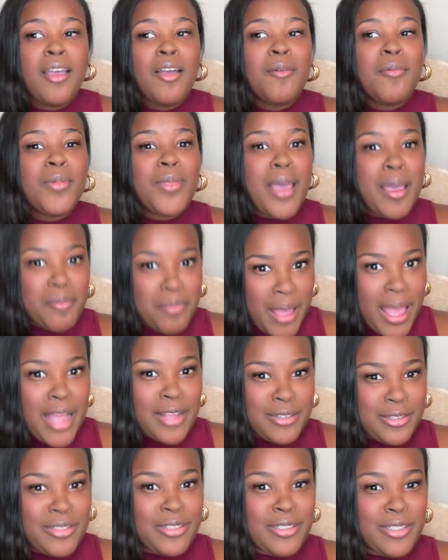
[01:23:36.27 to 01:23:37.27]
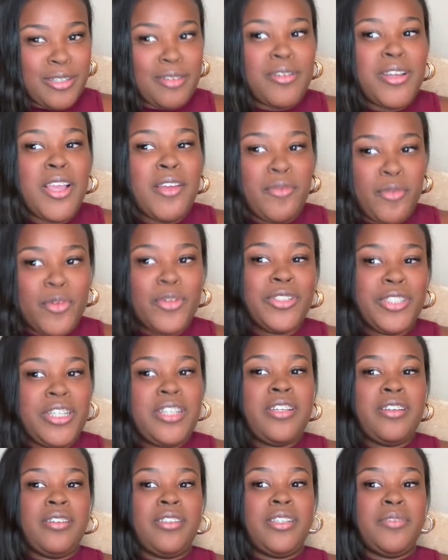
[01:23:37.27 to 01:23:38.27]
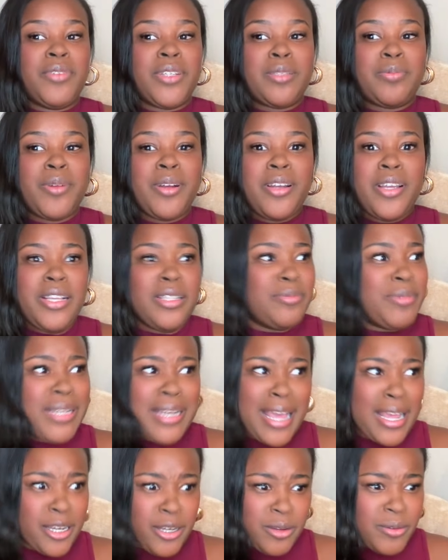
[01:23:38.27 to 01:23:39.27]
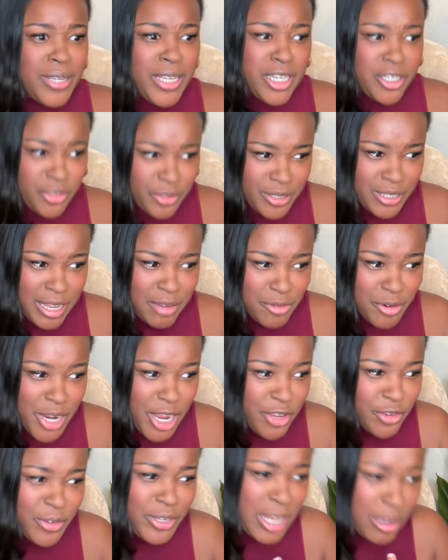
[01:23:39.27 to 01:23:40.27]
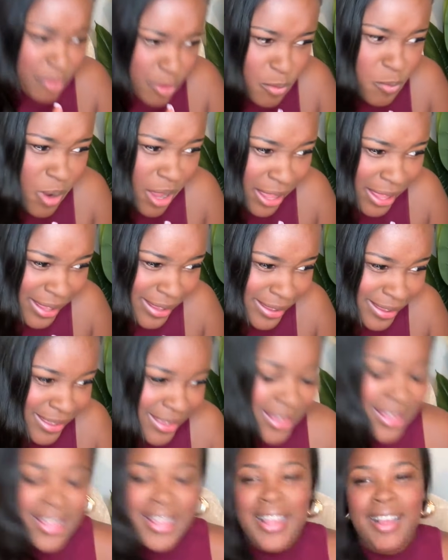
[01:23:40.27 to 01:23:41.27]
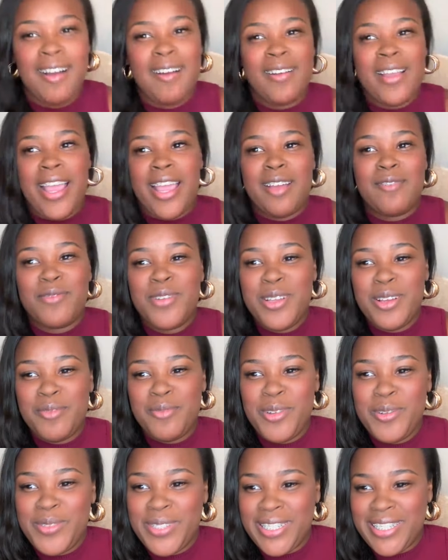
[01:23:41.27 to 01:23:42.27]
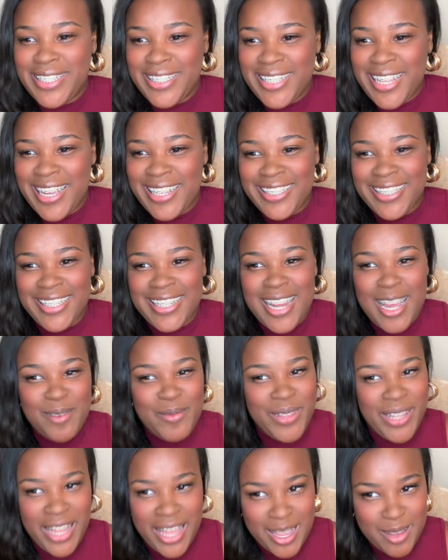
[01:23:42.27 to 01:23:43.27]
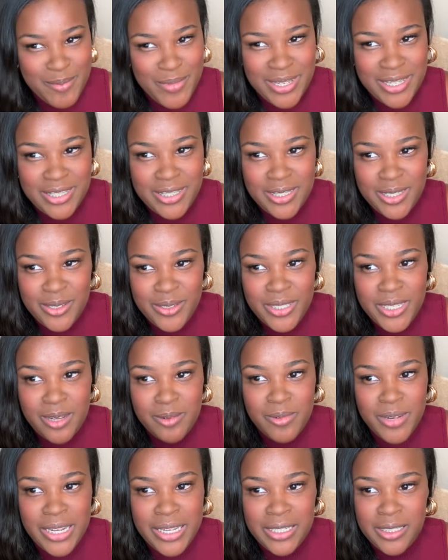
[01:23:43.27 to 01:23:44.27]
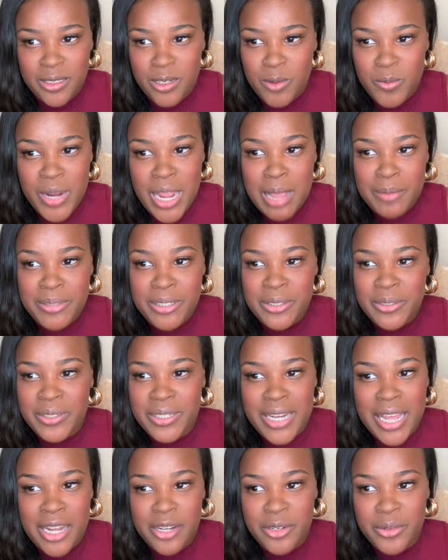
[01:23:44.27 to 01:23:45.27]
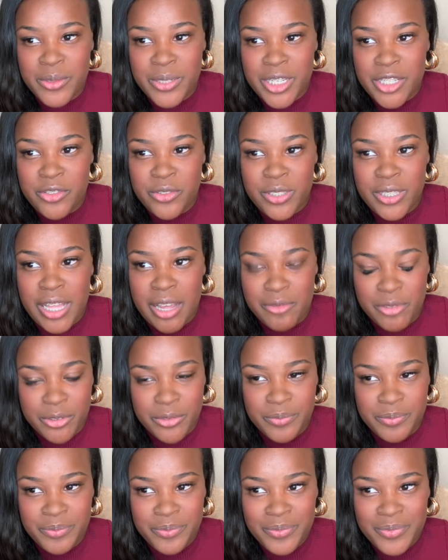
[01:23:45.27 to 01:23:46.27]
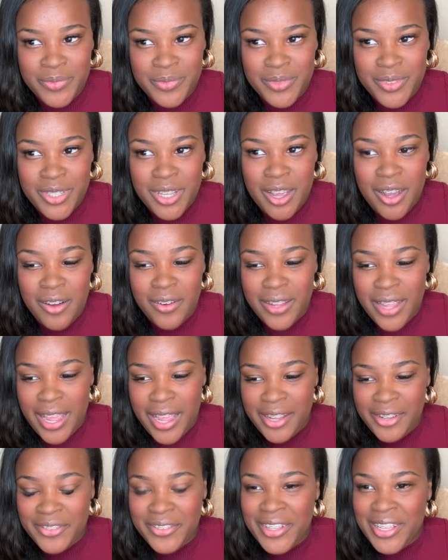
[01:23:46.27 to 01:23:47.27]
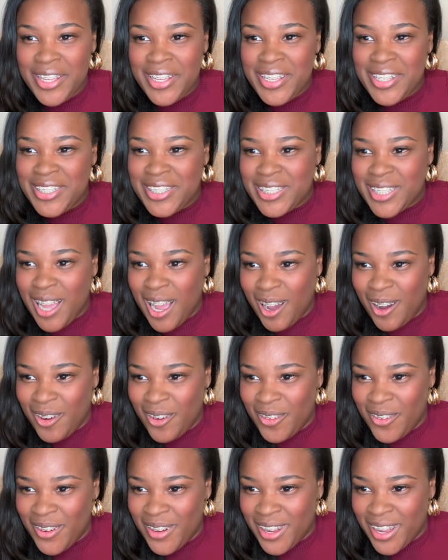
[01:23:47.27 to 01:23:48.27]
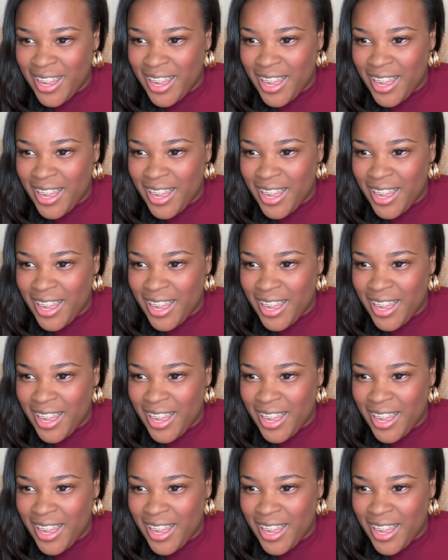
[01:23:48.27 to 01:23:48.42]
with that bachelor's degree, 14 years of experience, we're not doing entry level. Entry level what? Okay, if we was in a session, I'll be like, Melissa, you said what? No, we're absolutely not doing entry level. Okay, so